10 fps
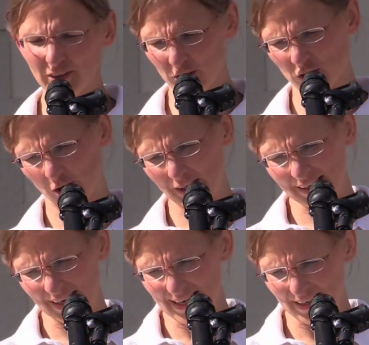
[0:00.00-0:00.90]
And our
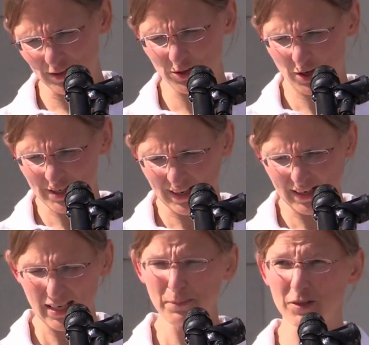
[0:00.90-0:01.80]
tax money must
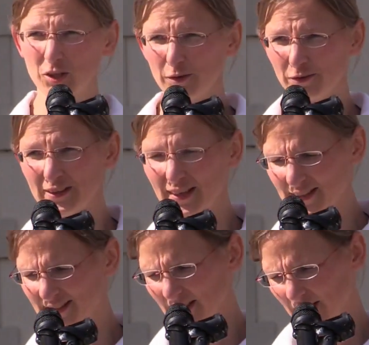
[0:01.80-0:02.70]
also finance
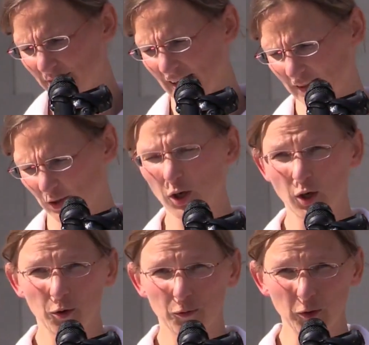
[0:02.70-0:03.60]
evasion.
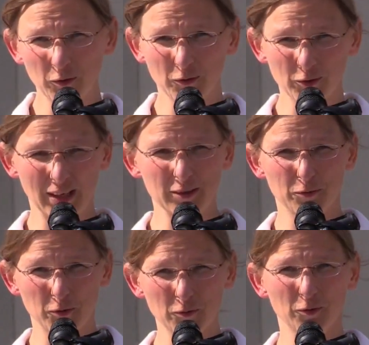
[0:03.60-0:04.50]

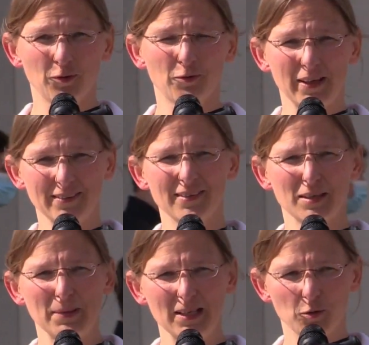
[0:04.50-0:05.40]
Now already
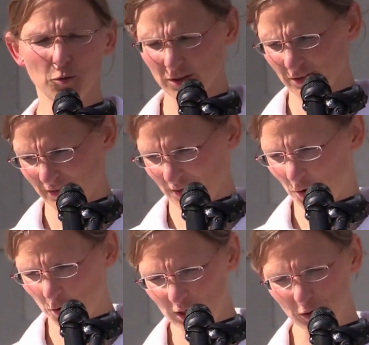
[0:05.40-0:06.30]

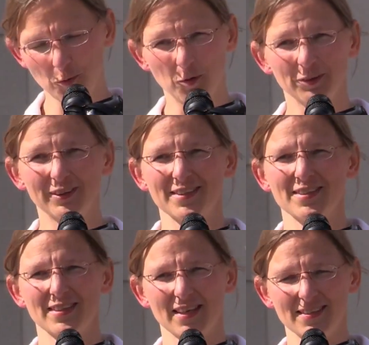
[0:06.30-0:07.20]
525
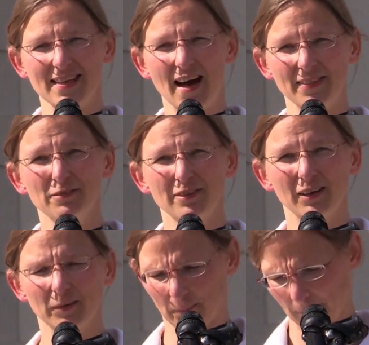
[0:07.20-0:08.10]
million in
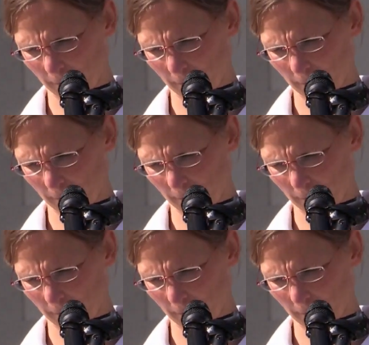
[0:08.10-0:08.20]
German tax